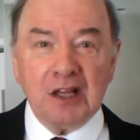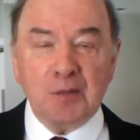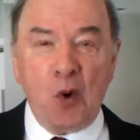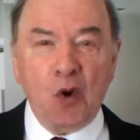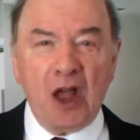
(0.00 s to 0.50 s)

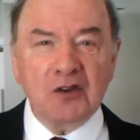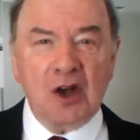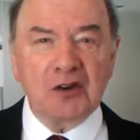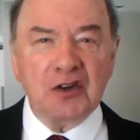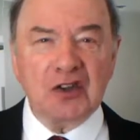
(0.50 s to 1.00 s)
As Paul
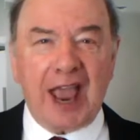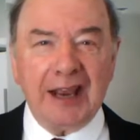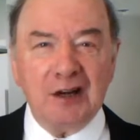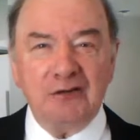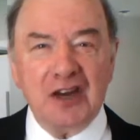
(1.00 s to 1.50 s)
goes on to
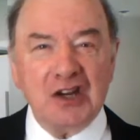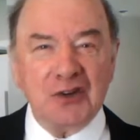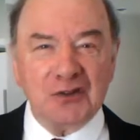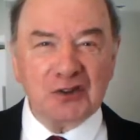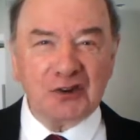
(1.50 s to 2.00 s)
say in
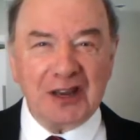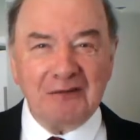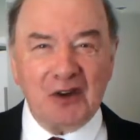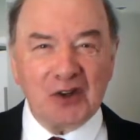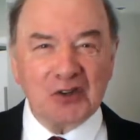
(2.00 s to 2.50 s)
Ephesians
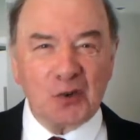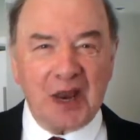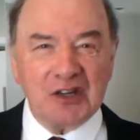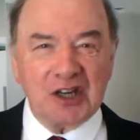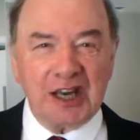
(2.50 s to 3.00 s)
3 verse
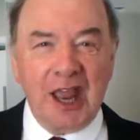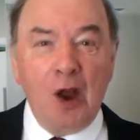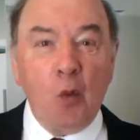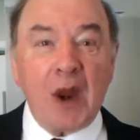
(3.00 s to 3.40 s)
20,